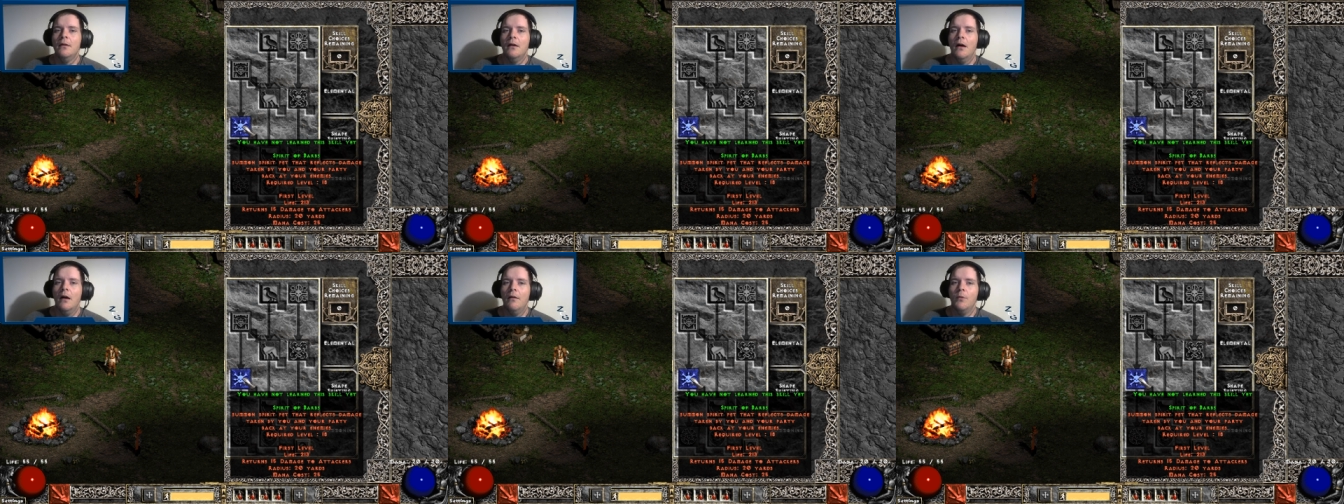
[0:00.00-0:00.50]

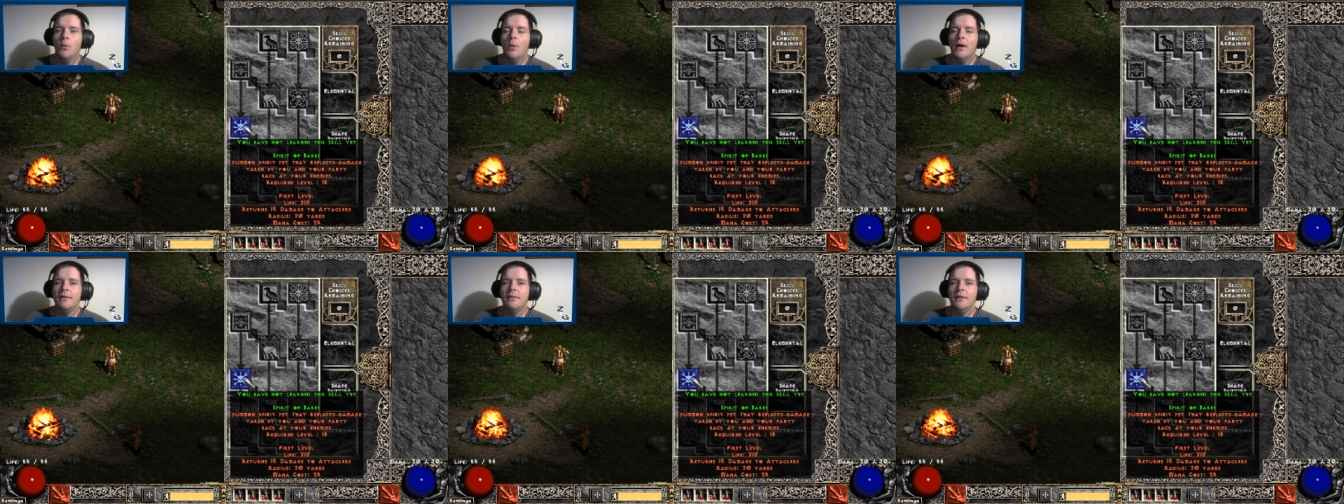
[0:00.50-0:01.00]
of
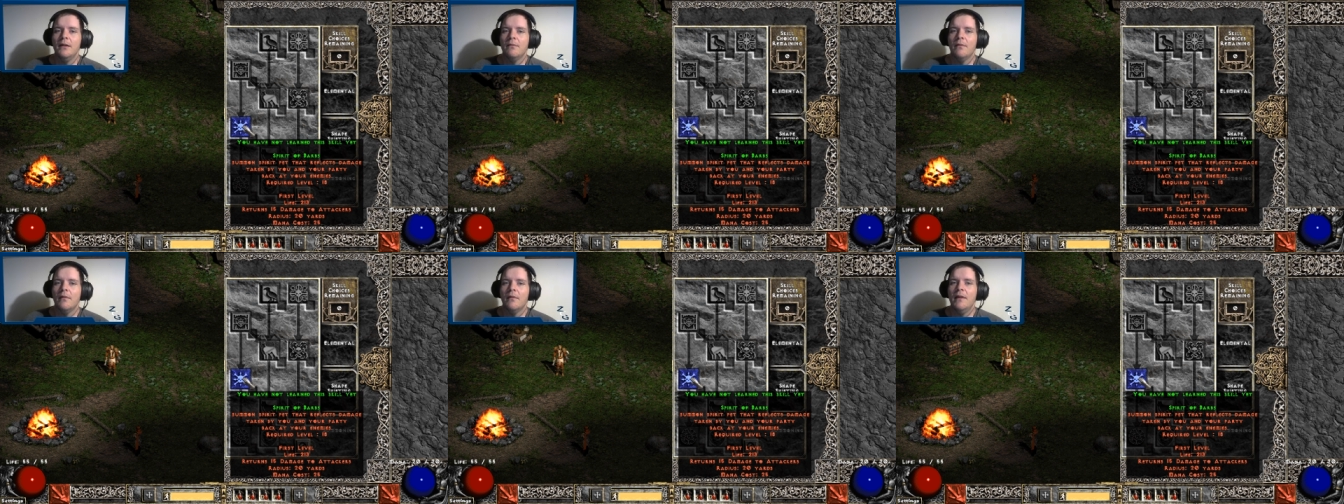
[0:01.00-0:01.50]
what
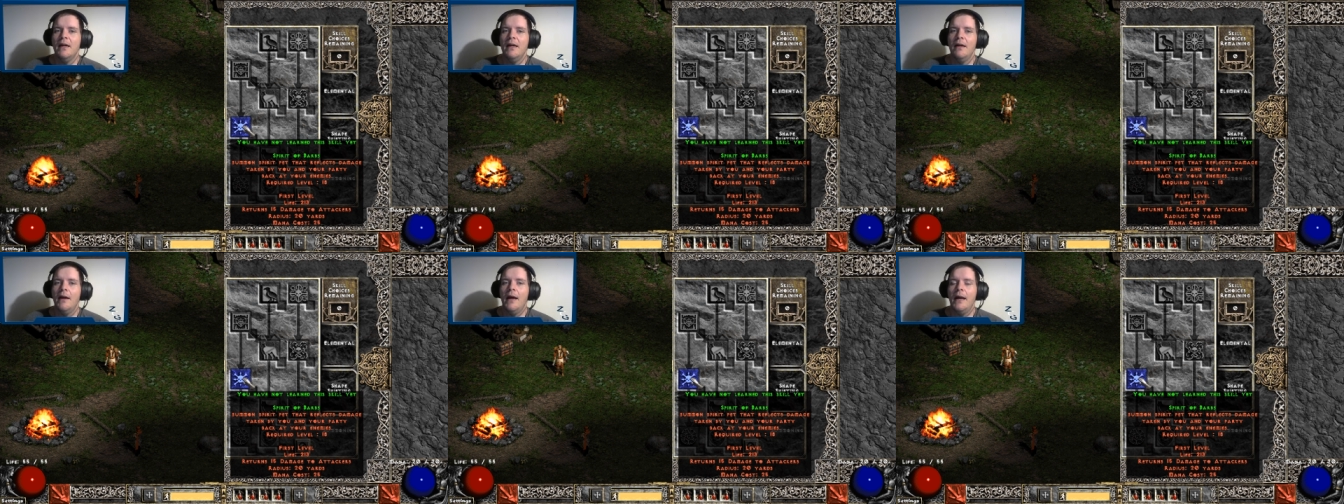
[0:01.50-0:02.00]

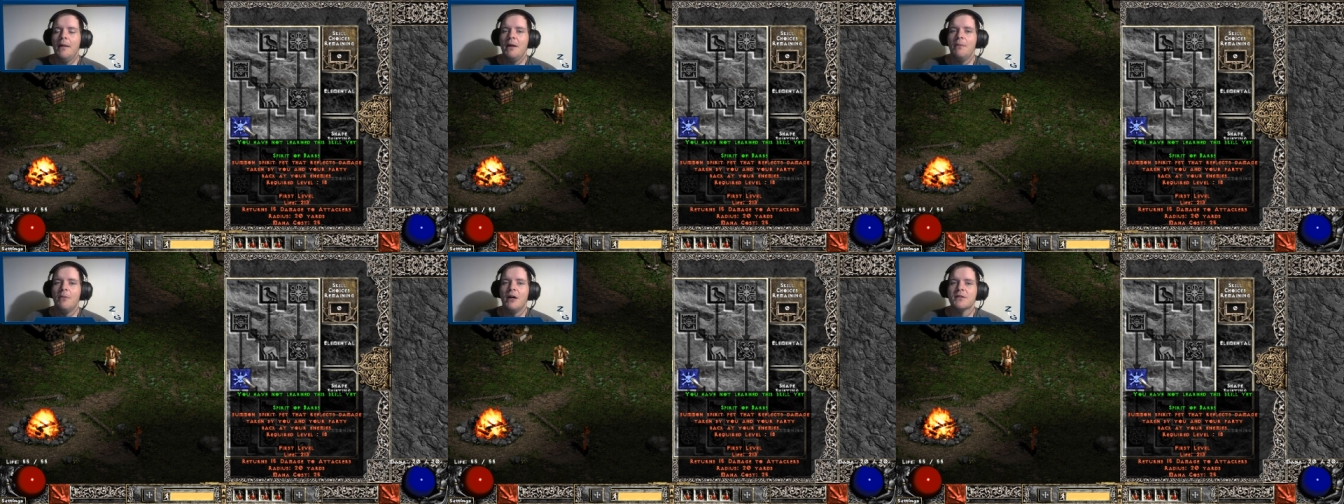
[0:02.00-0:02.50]
the enemy
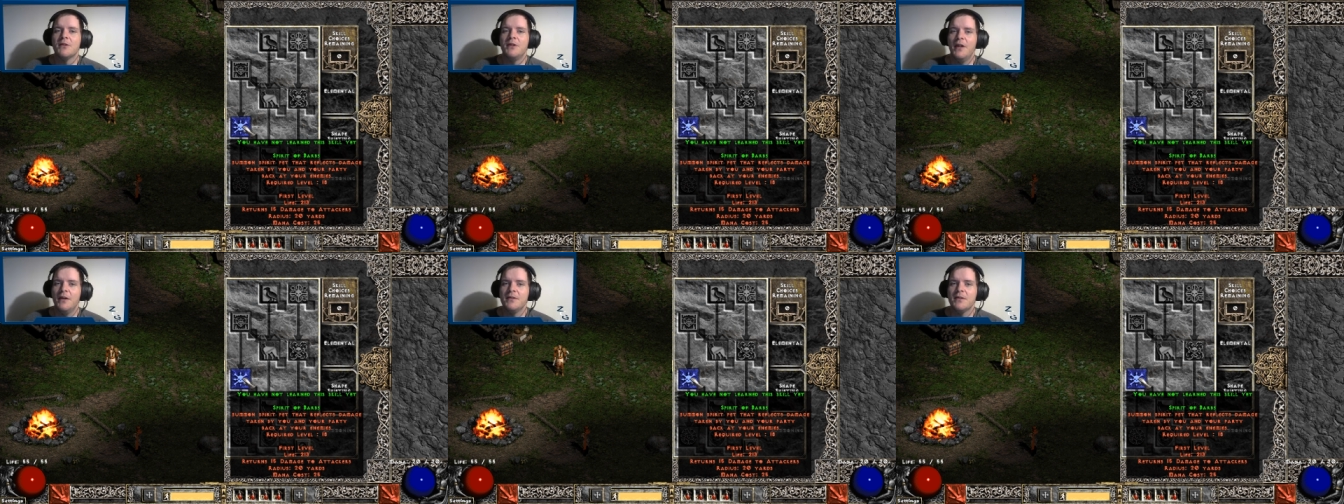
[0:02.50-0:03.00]
monster
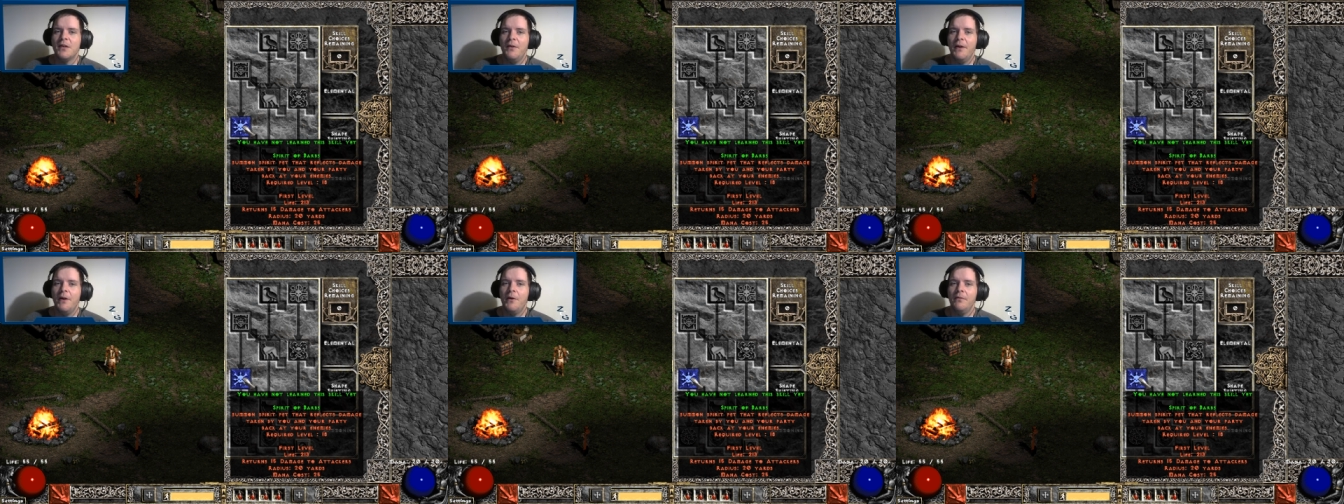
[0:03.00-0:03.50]
does to
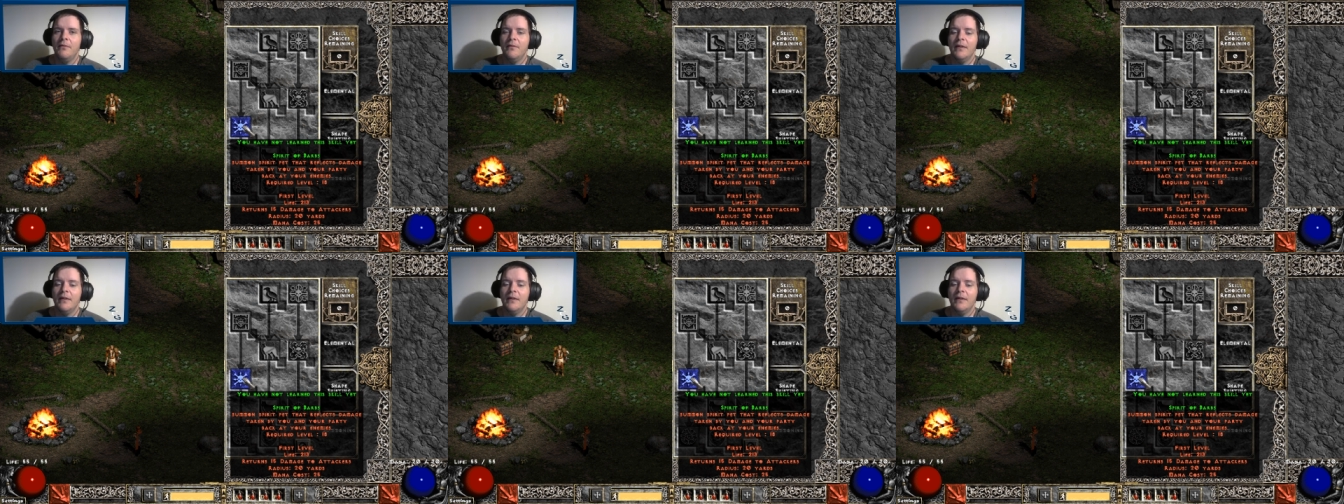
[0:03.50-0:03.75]
you.